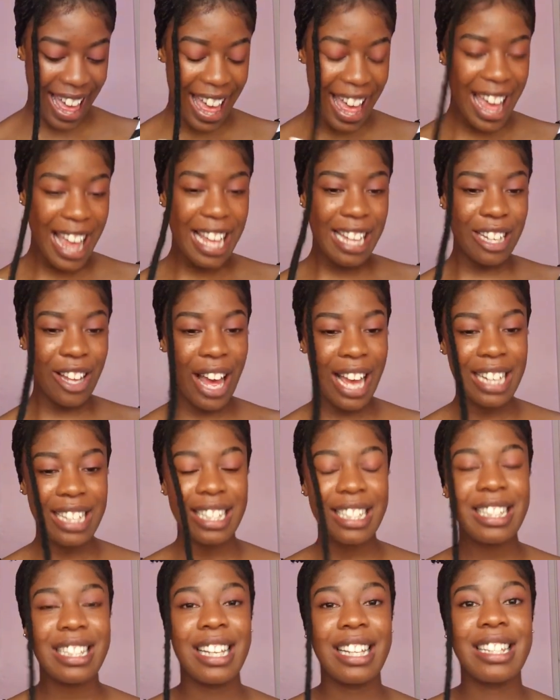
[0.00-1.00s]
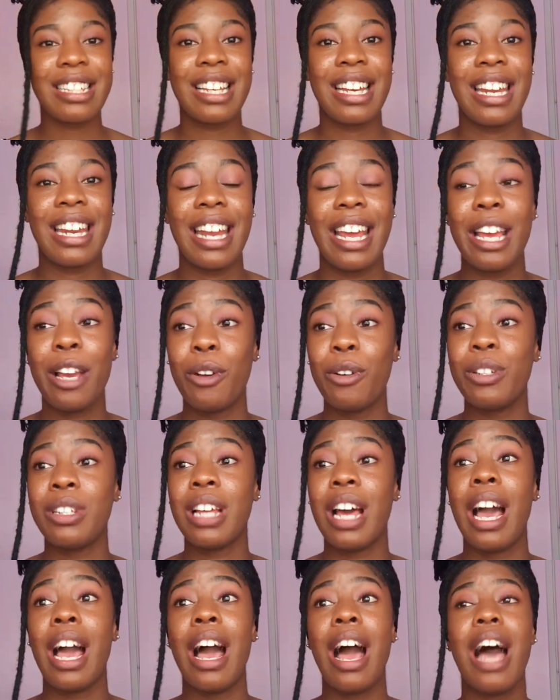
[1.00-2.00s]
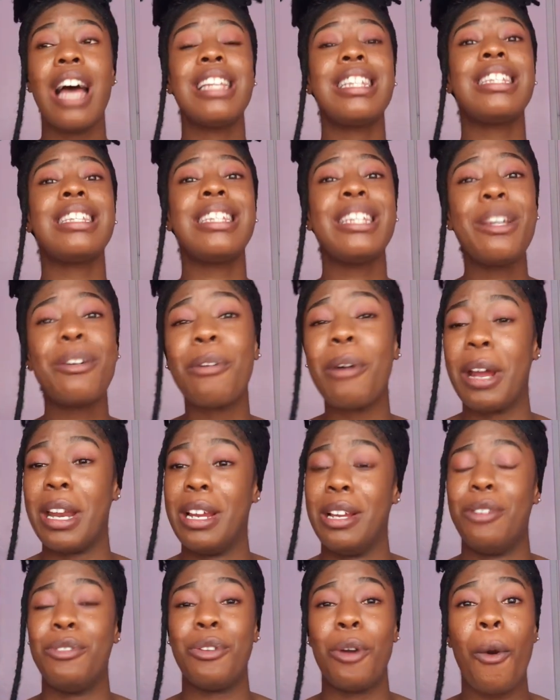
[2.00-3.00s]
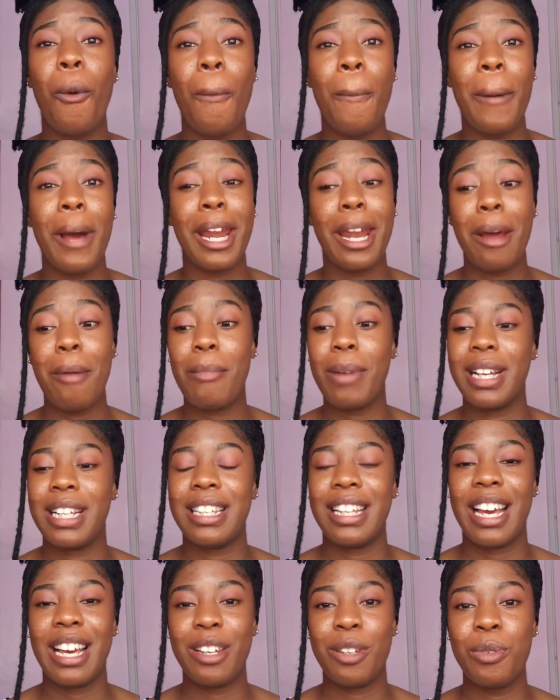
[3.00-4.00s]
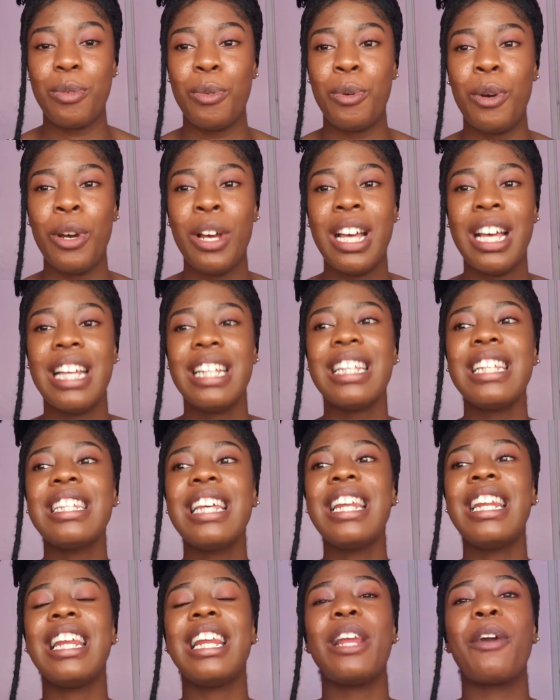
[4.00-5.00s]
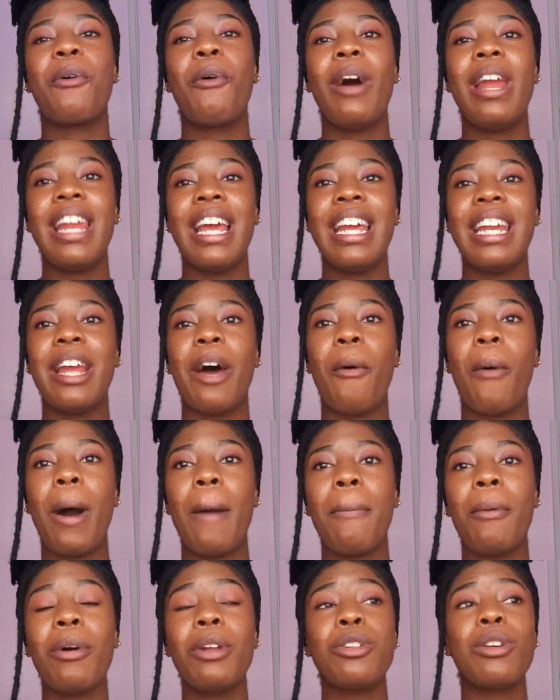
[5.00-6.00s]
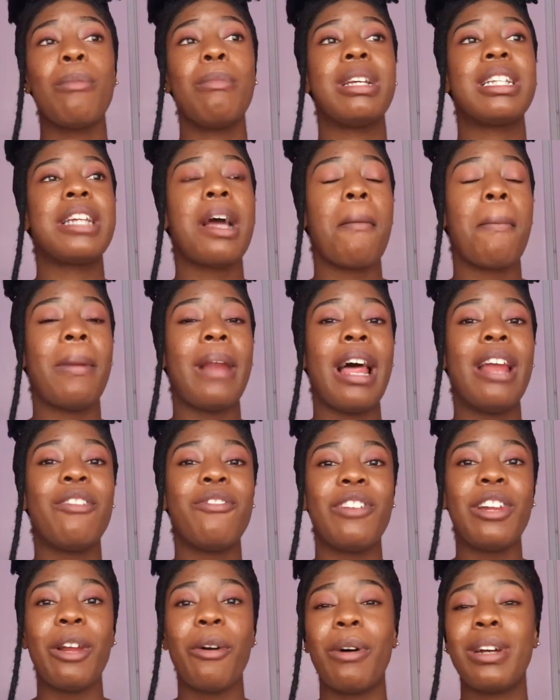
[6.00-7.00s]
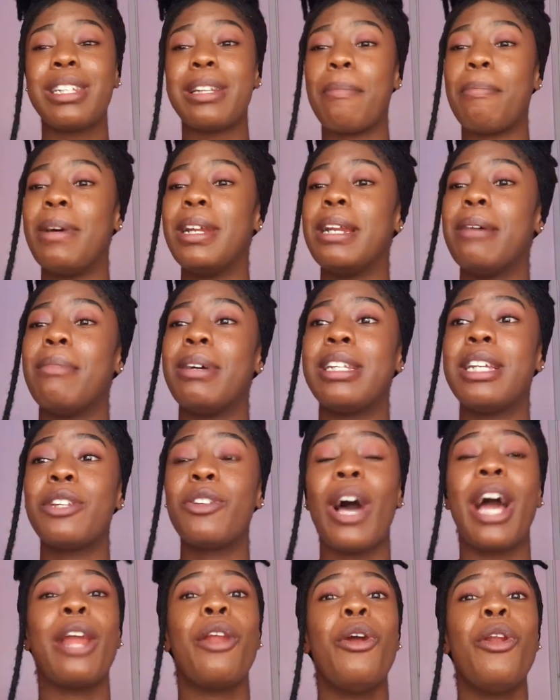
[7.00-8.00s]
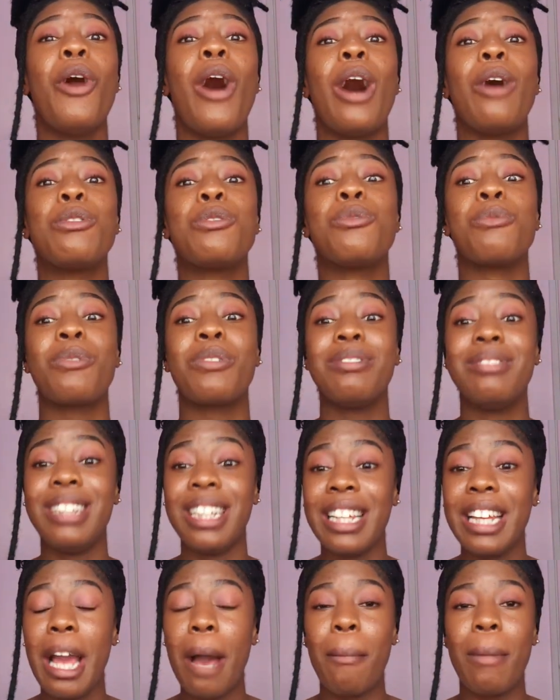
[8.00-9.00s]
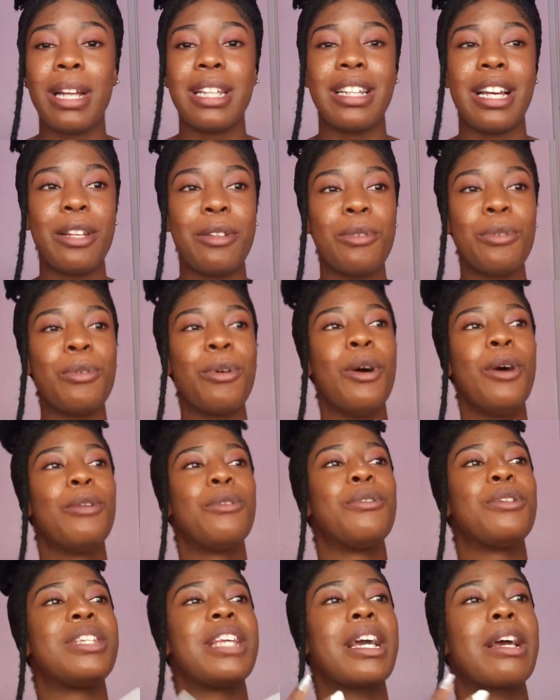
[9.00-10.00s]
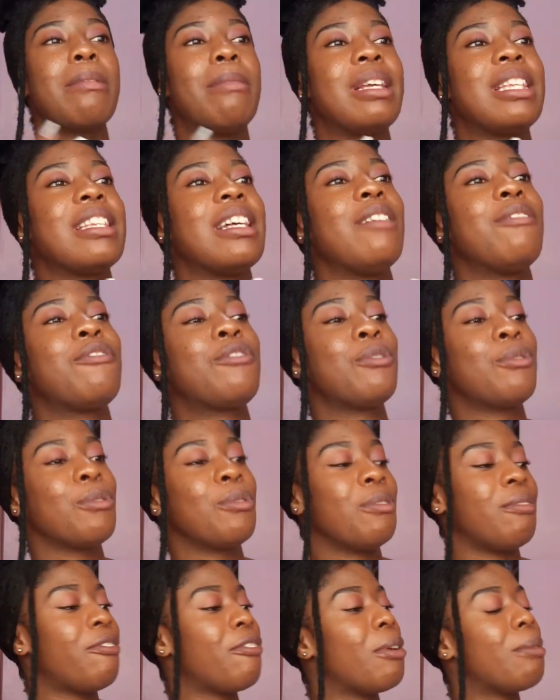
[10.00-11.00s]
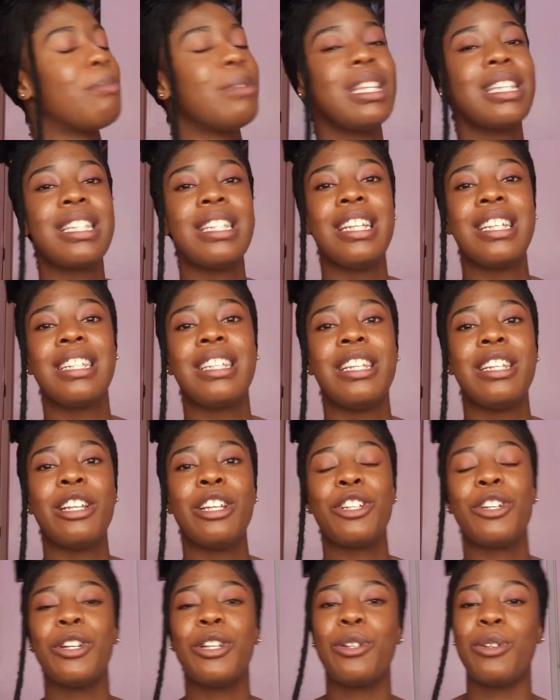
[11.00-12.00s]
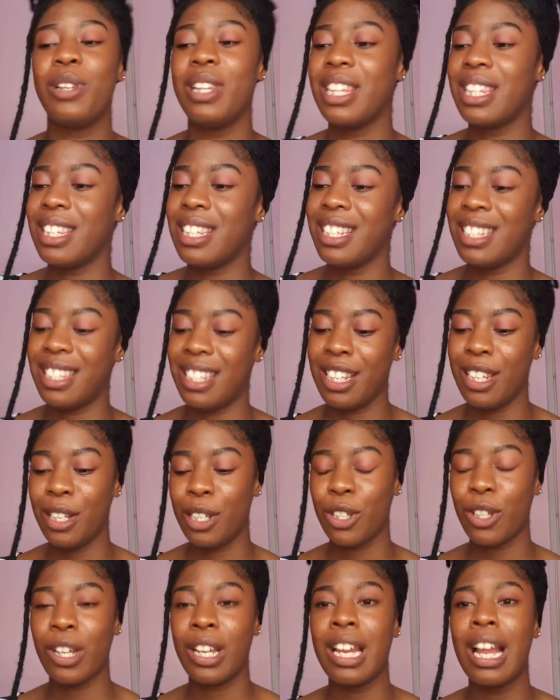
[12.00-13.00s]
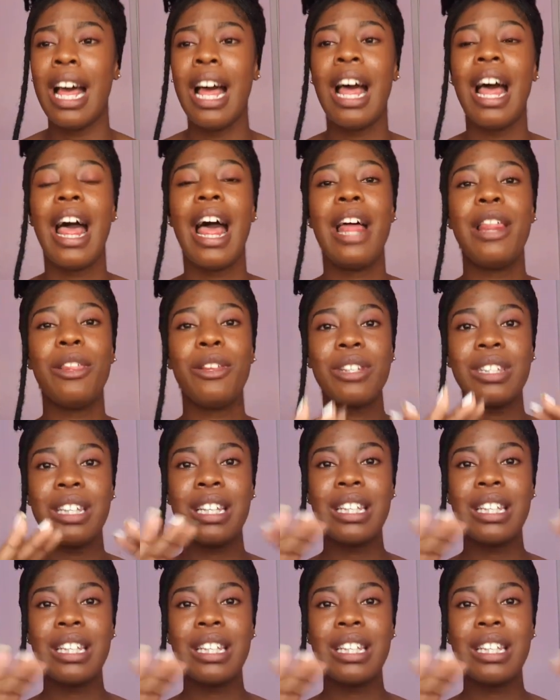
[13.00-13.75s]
so I just start crying because siko anajua kupanda matatu. Sasa nilikuwa naenda wapi? Watu wamesha plan vile watapanda matatu. I don't know how to ninia matatu to take myself to from this destination to this destination. And there's this